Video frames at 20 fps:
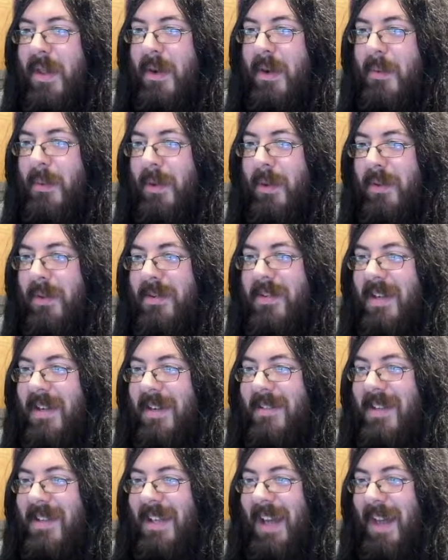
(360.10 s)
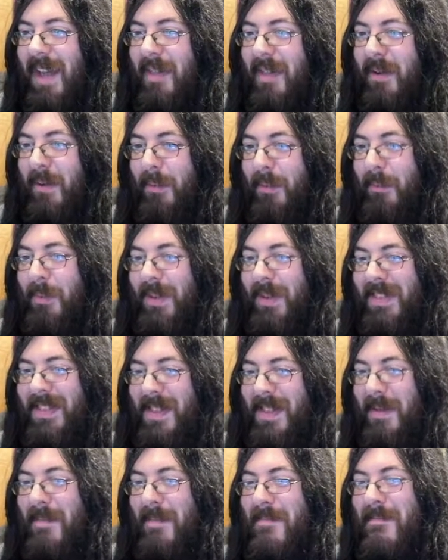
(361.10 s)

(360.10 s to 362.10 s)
will sing together with the